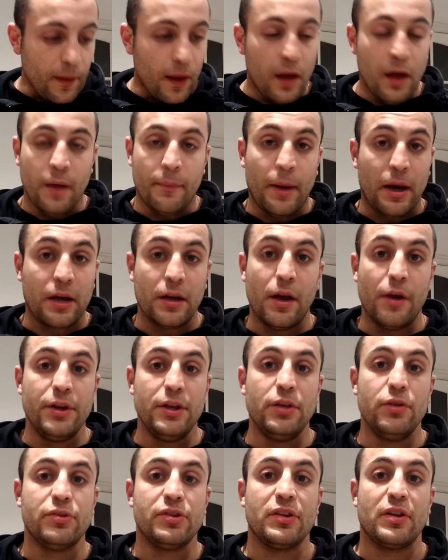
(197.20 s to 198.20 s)
um, I can only
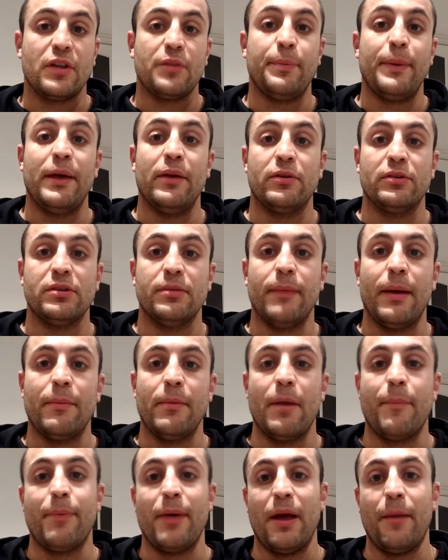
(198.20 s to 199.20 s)
use this experience to make me
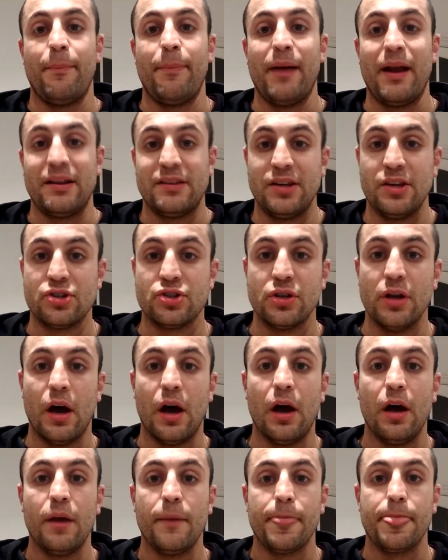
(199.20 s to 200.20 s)
a better practitioner,
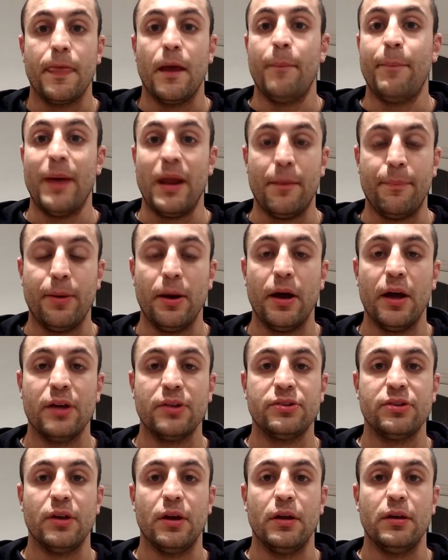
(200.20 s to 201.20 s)
a better
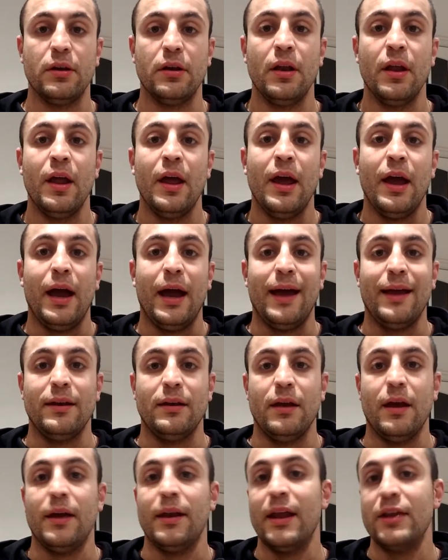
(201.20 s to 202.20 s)
person, and,
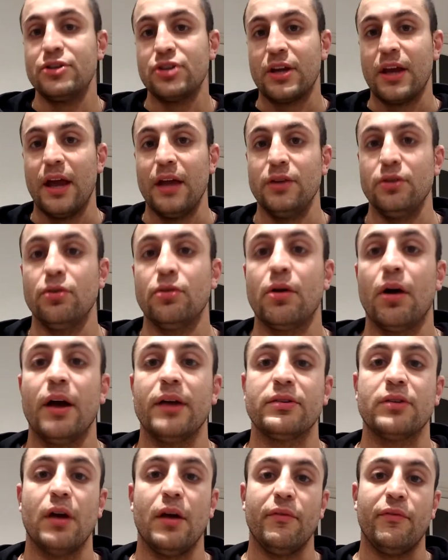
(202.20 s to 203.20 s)
and educate you guys
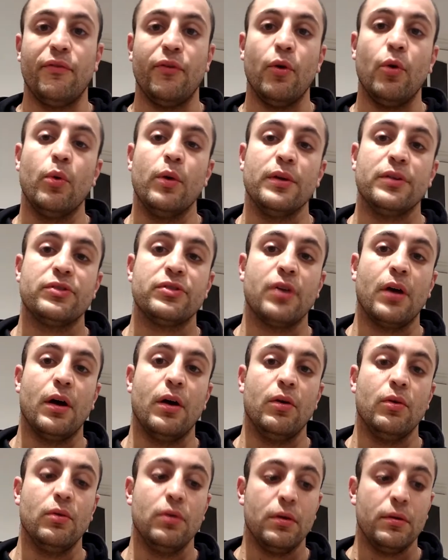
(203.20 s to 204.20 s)
going forward. So
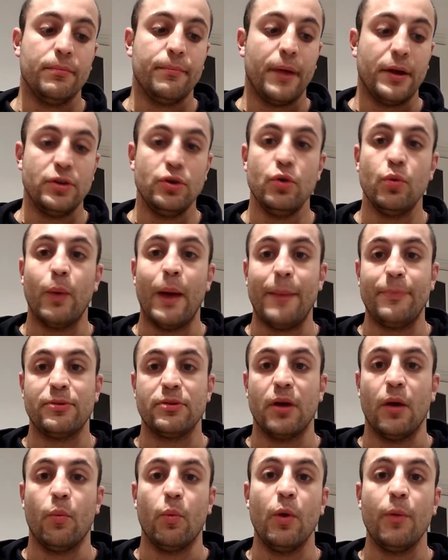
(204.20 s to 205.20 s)
my new
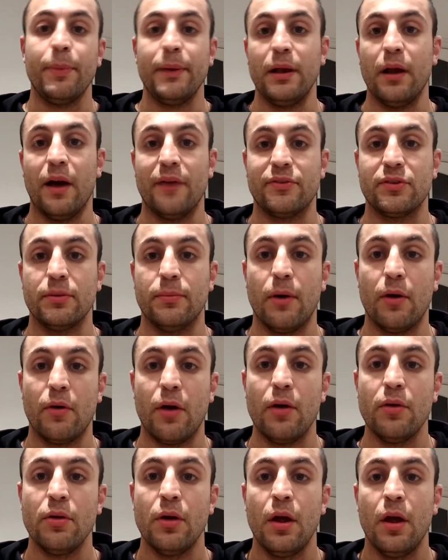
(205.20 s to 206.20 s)
website will be live
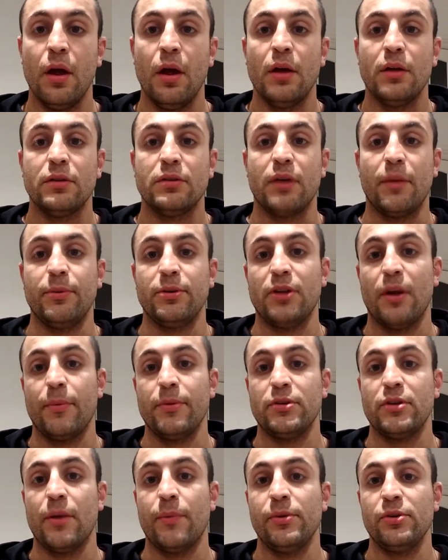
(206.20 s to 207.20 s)
tomorrow, w
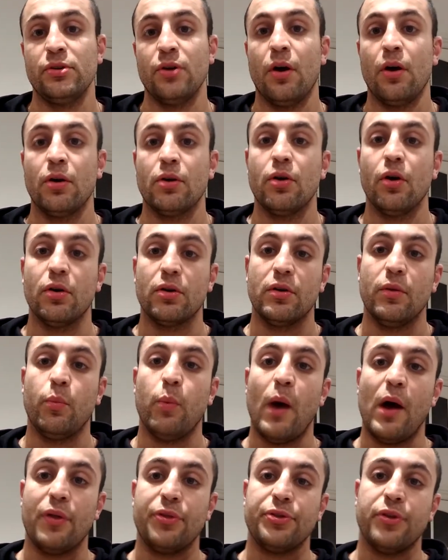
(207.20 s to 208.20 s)
w w dot conquered
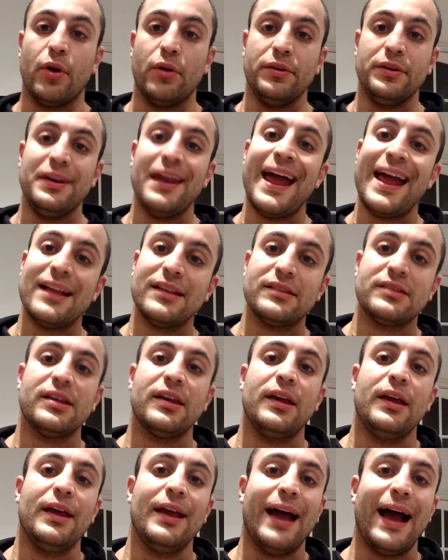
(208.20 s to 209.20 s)
wealth dot net.
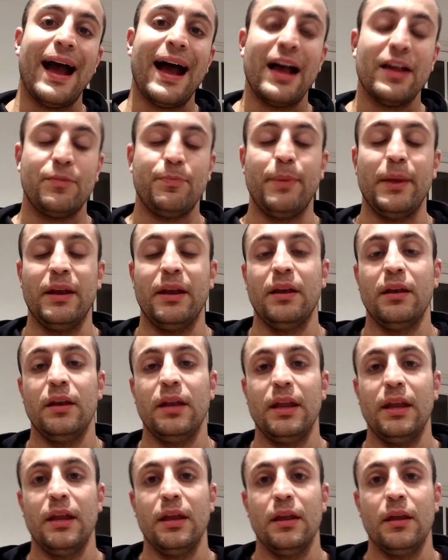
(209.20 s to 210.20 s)
It has been in
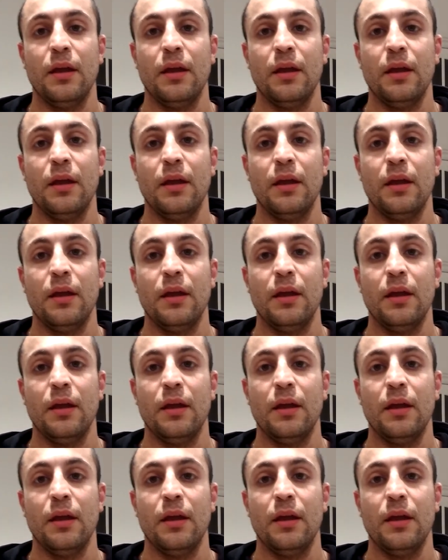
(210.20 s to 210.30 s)
the,